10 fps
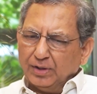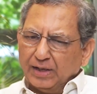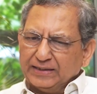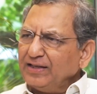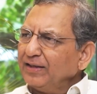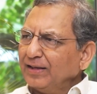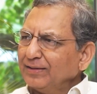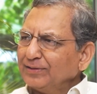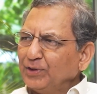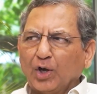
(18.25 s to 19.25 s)
I think
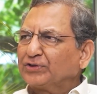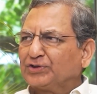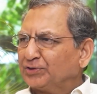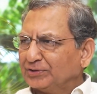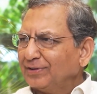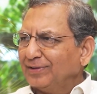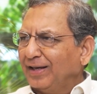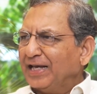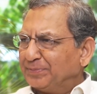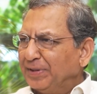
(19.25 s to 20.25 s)
lots
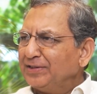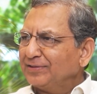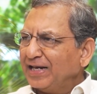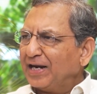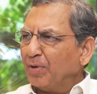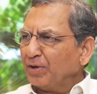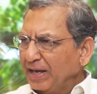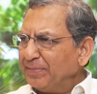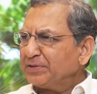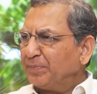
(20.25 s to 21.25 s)
has been said about
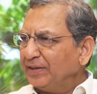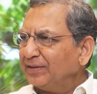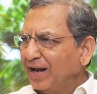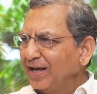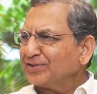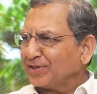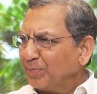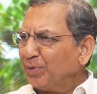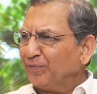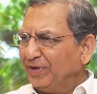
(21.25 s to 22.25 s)
MSP in the last
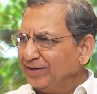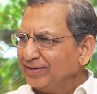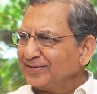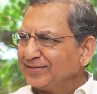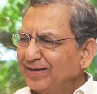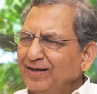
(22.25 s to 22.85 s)
couple of years.